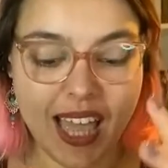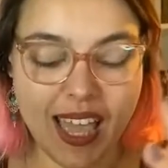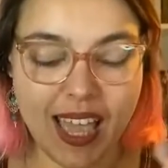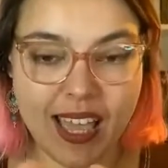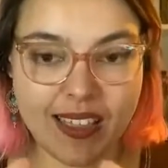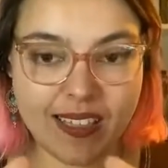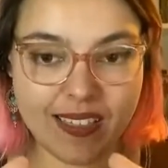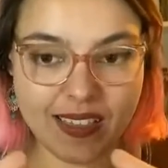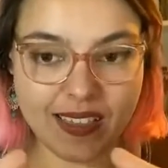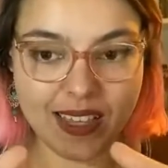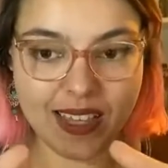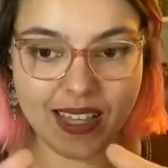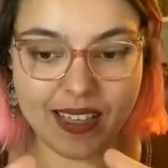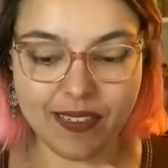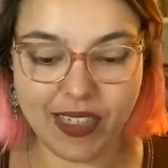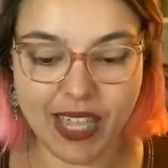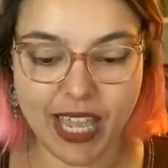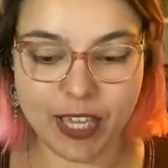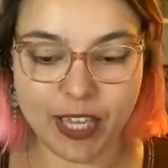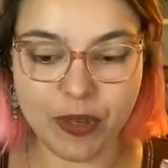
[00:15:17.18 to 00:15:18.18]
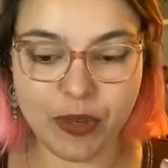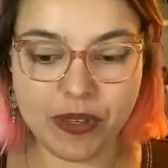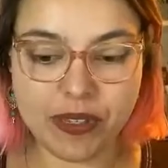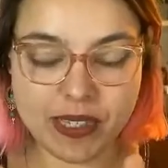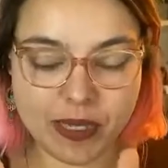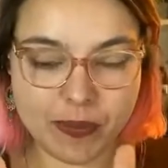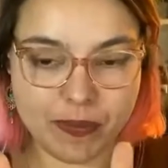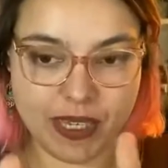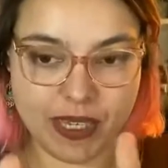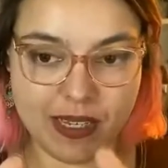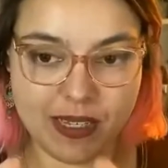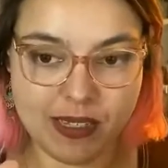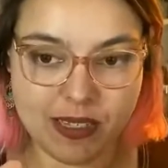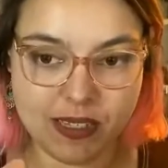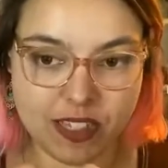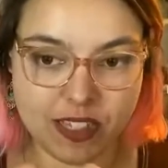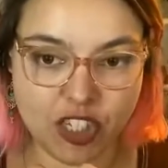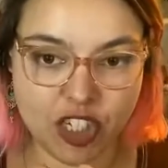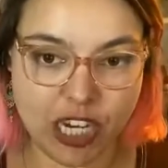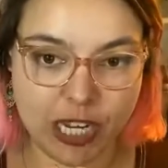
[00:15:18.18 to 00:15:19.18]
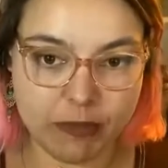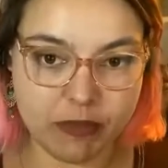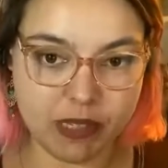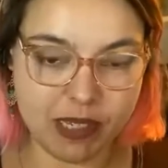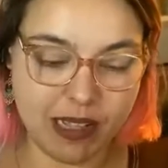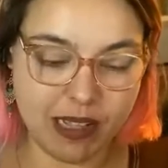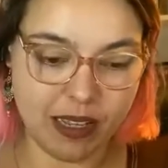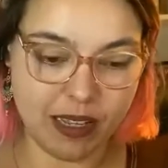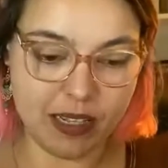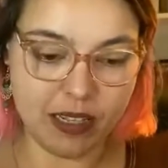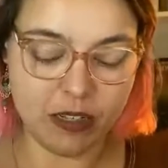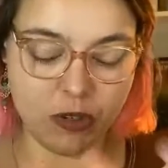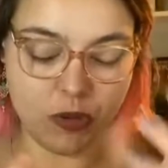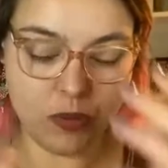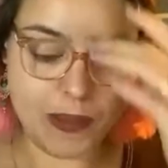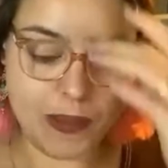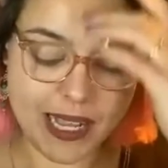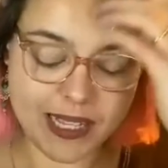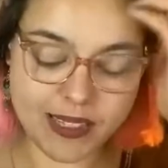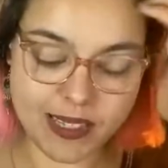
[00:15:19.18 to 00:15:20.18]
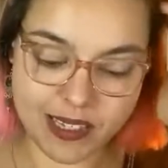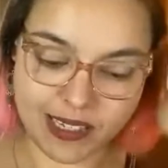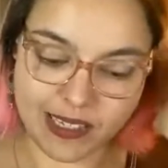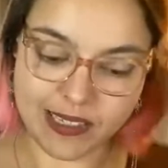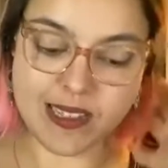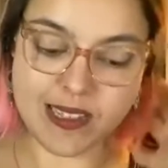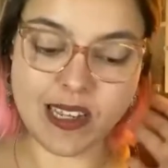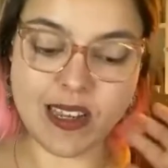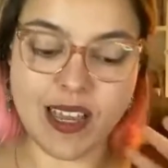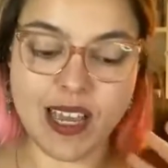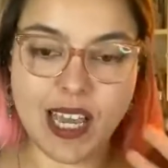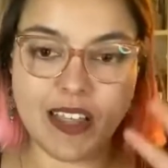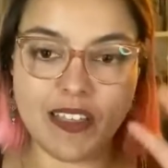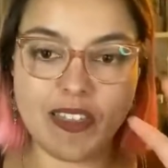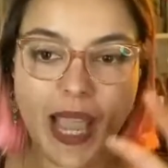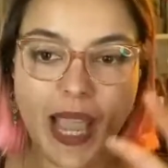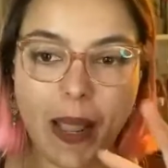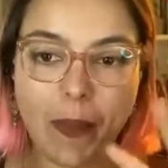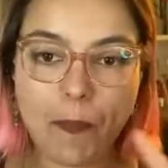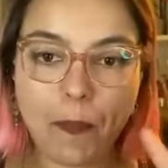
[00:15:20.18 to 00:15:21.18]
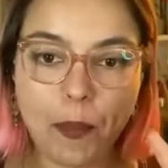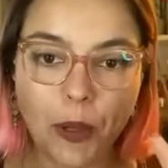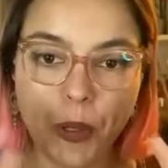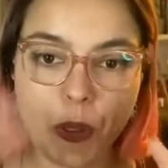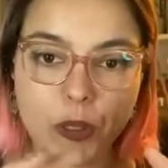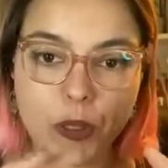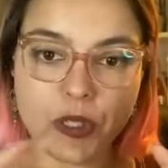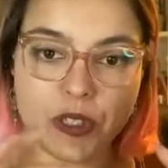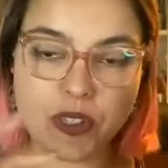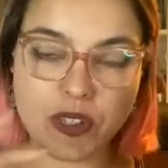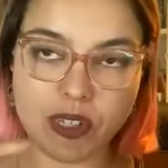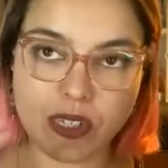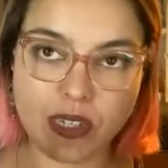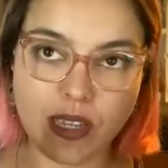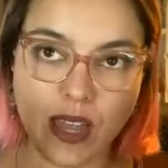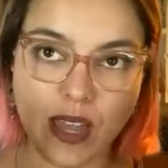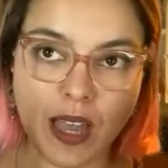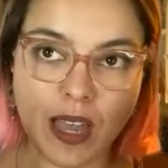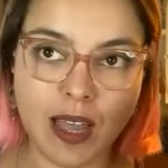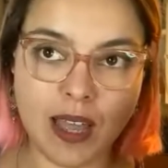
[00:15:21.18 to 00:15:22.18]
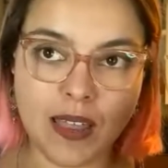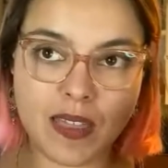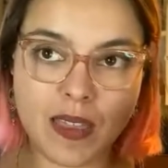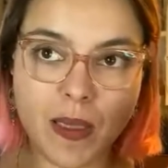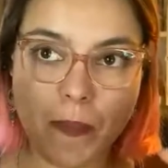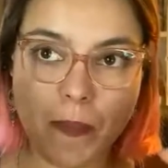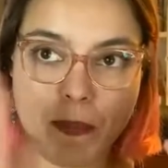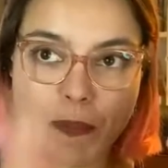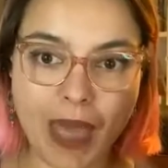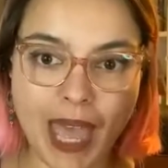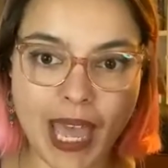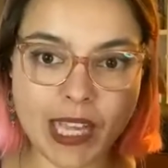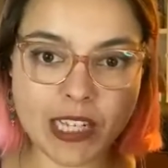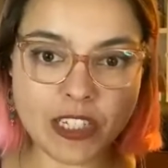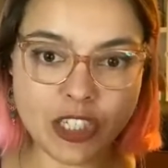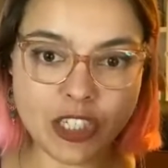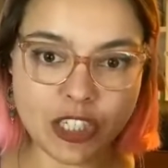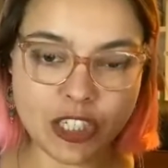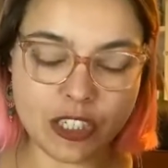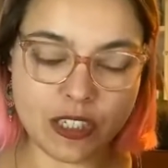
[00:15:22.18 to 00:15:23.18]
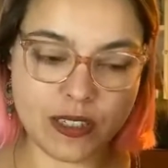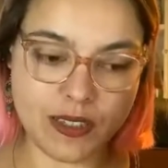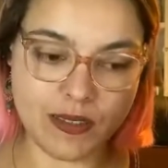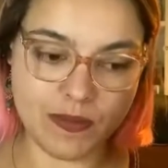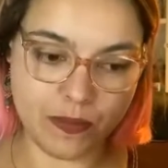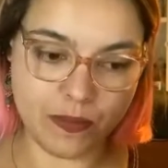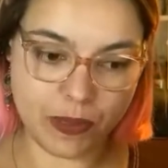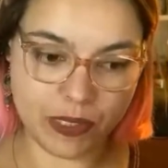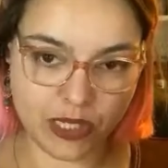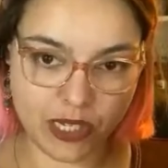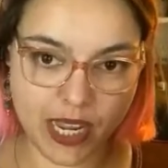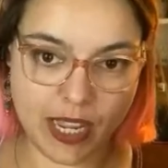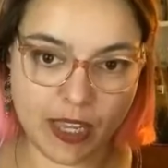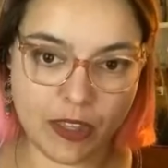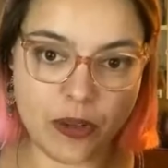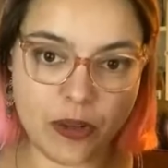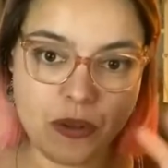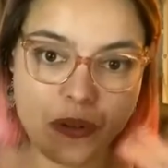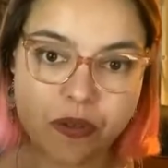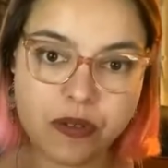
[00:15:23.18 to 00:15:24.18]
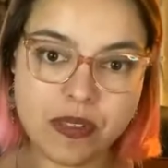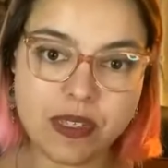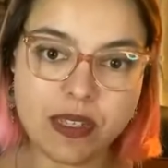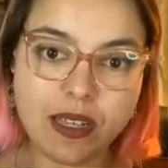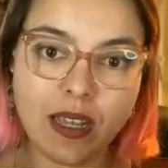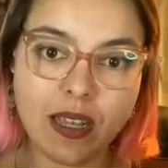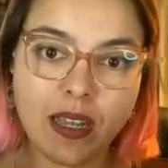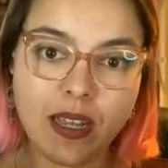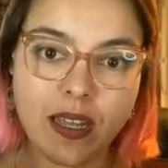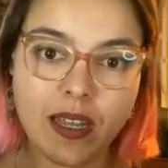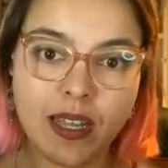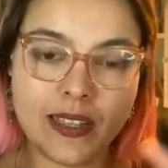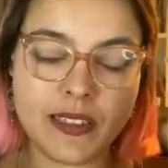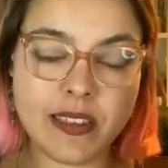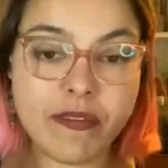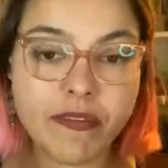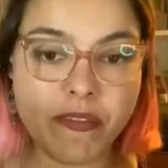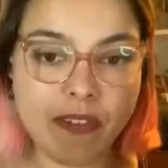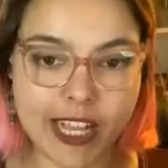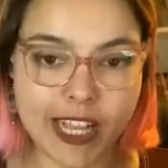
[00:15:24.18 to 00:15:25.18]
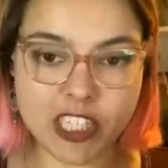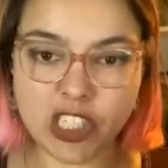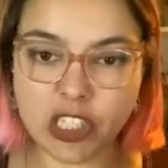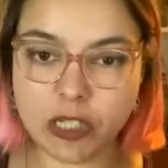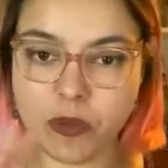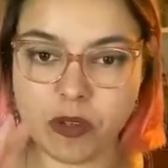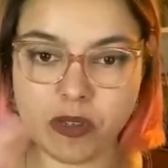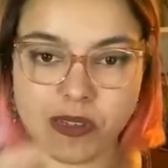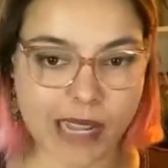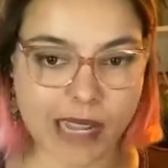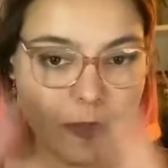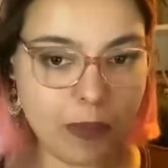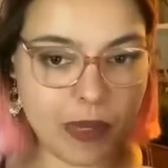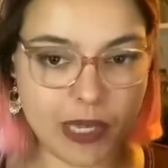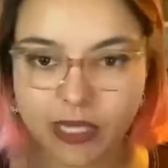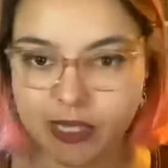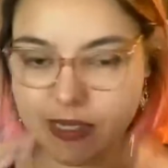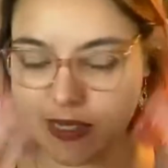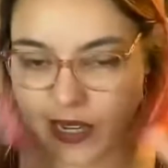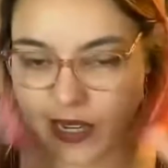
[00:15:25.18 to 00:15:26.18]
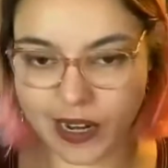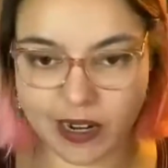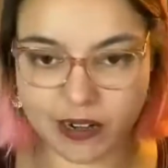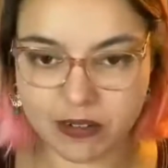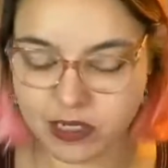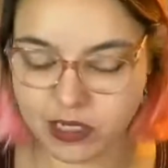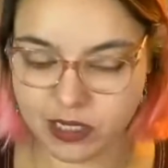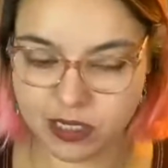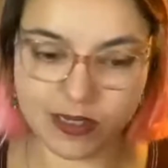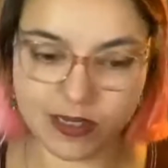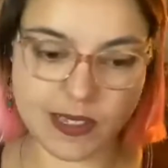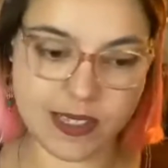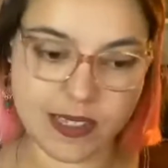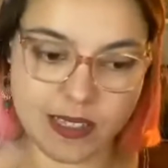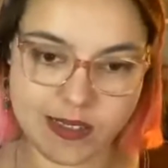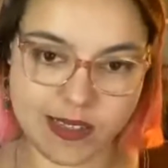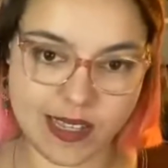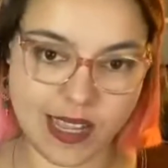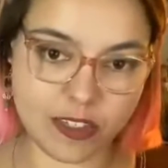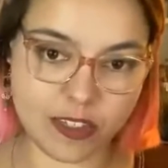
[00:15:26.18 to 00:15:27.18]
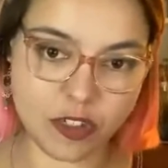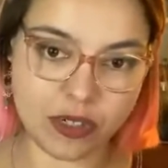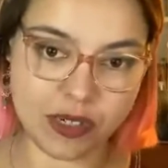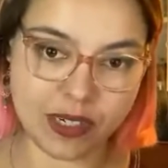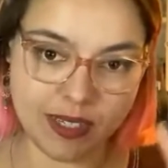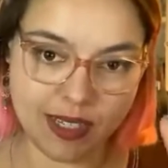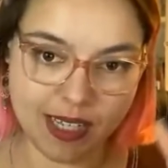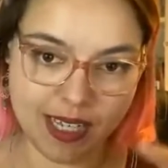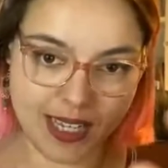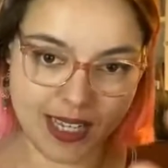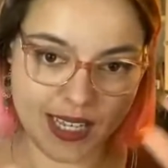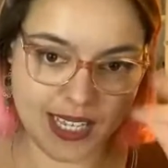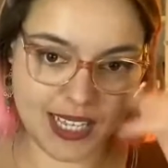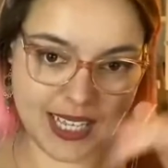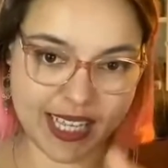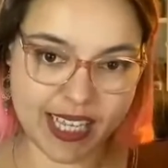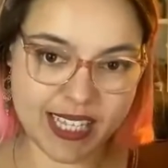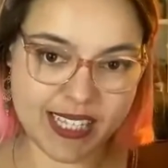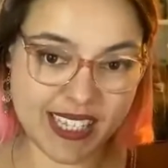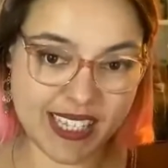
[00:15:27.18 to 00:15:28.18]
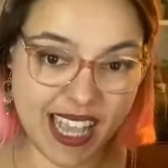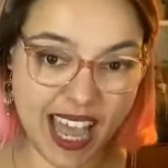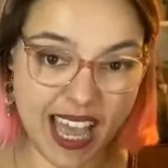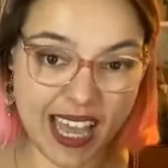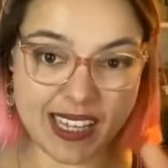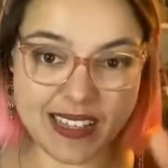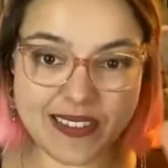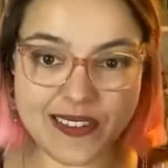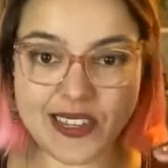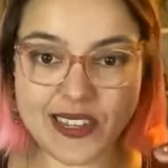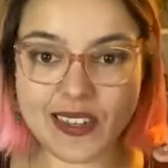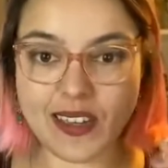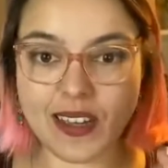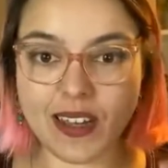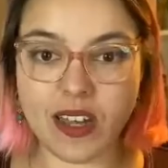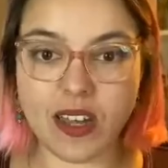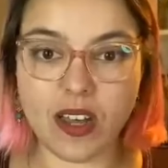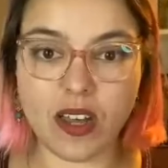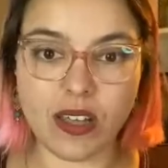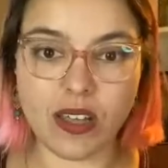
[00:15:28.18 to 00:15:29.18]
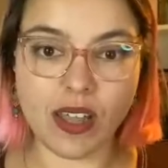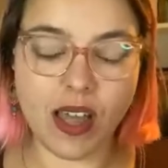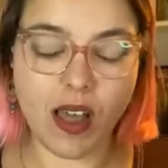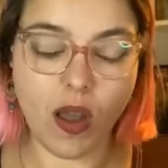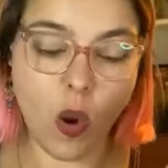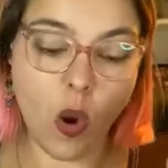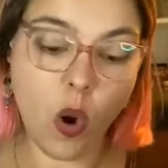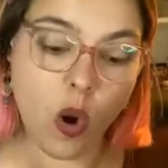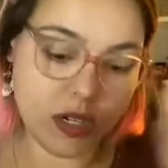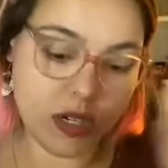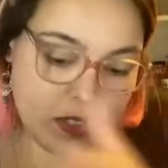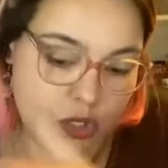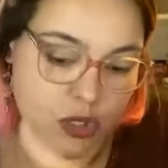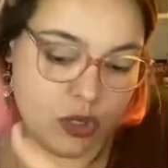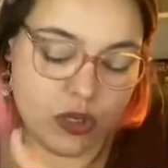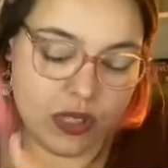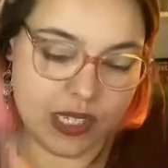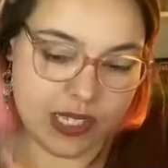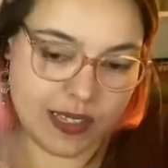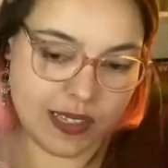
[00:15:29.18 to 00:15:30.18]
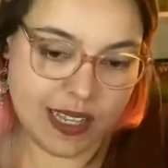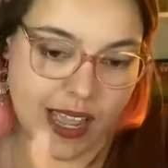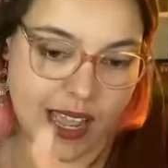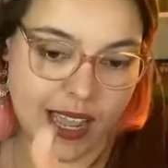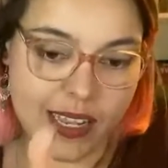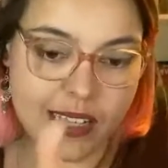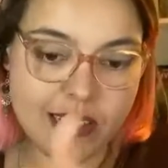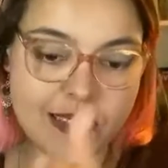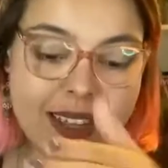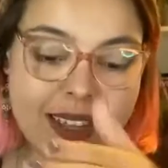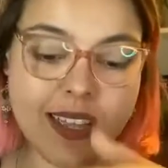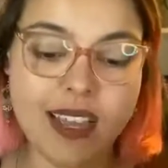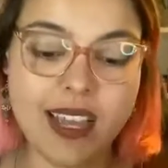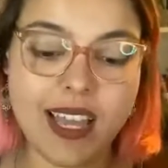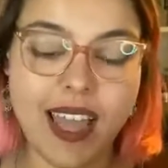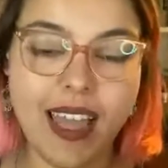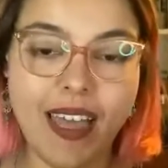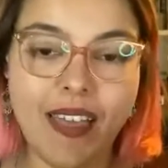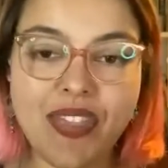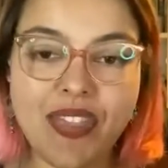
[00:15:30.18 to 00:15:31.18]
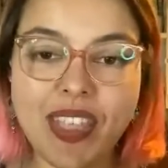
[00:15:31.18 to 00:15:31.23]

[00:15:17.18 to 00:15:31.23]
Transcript: and they use it because it's shaped like a little basket. They put the mash potatoes and the vegetables like peas, carrots, etc. inside or to the side, and then